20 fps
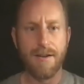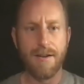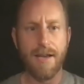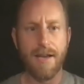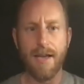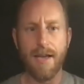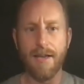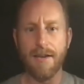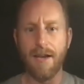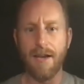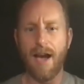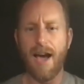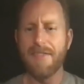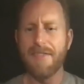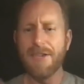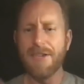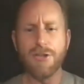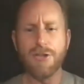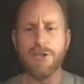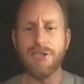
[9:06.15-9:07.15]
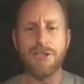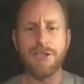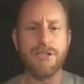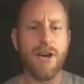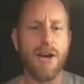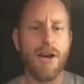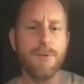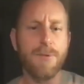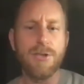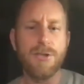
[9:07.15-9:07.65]
And uh, I think you can just
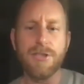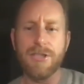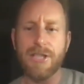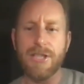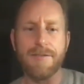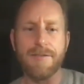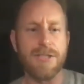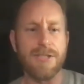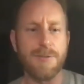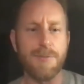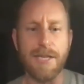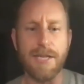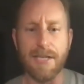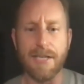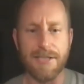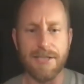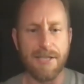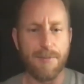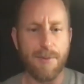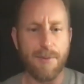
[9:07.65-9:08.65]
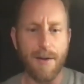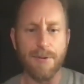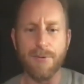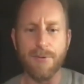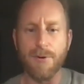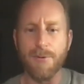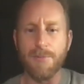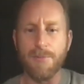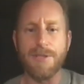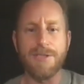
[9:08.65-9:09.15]
unmute yourself and speak because there probably
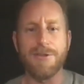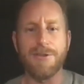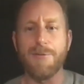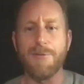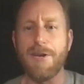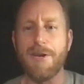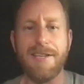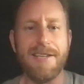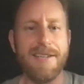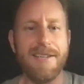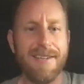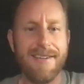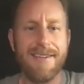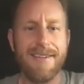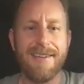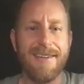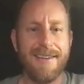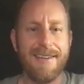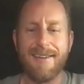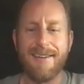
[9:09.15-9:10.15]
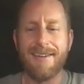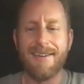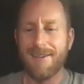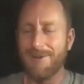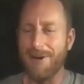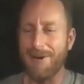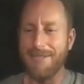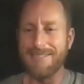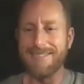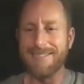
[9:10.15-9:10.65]
won't be so many
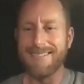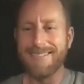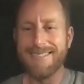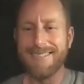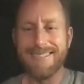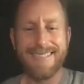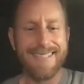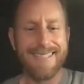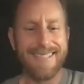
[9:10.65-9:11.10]
questions.